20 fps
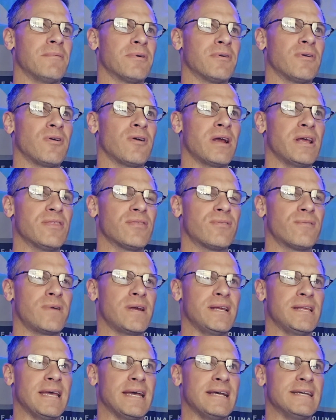Great 3
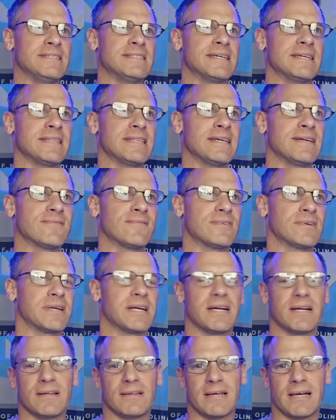days, I think, for
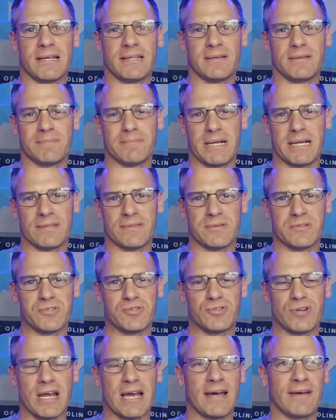Carolina Panthers
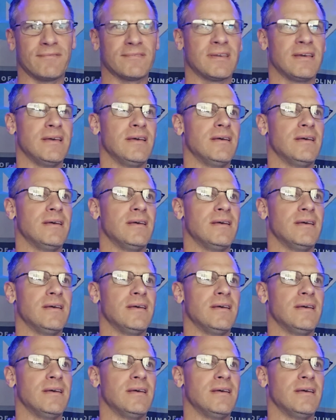draft.